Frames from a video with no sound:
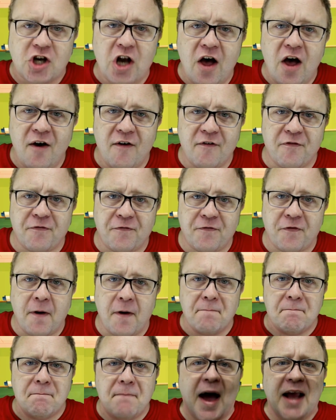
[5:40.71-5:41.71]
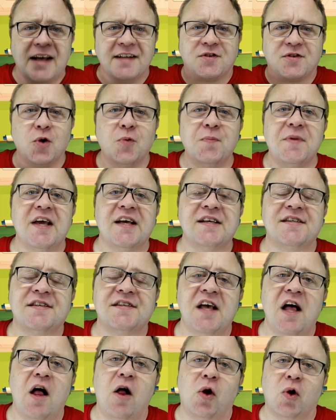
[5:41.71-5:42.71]
love from
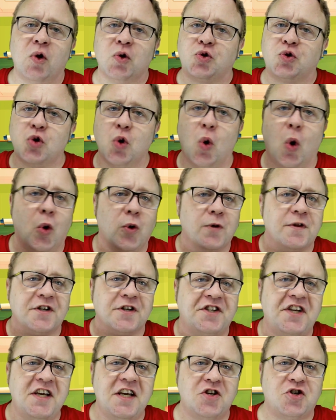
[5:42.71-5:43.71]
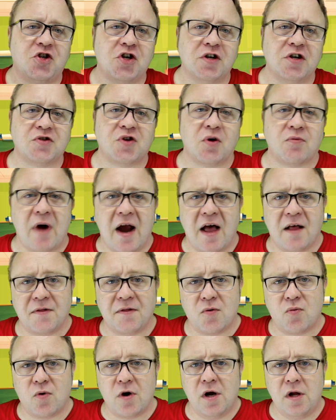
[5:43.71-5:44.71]
Mikeshomeesl to all the teachers around
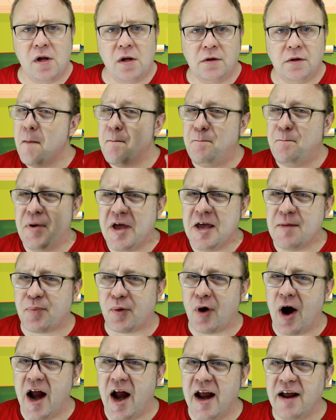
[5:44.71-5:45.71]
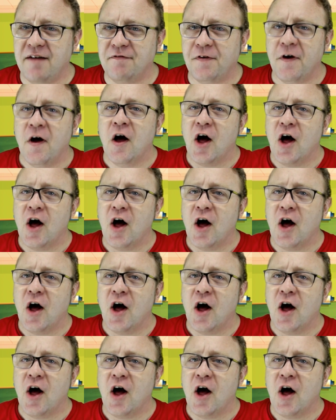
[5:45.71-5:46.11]
the world. Be brave.